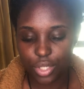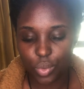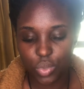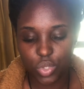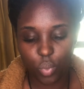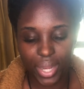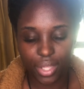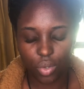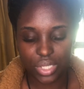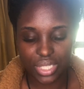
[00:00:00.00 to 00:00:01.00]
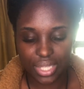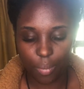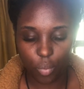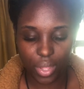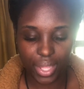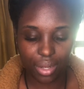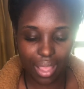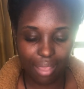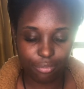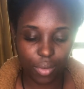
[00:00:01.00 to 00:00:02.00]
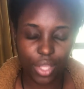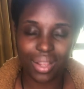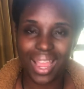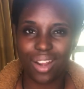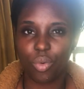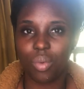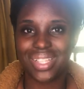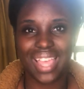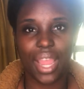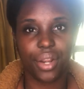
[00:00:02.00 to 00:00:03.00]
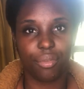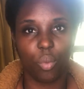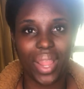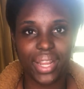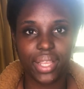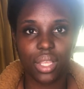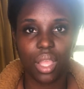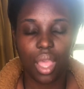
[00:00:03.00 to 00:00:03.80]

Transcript: who's waiting on someone, I feel like you're kind of growing tired of waiting.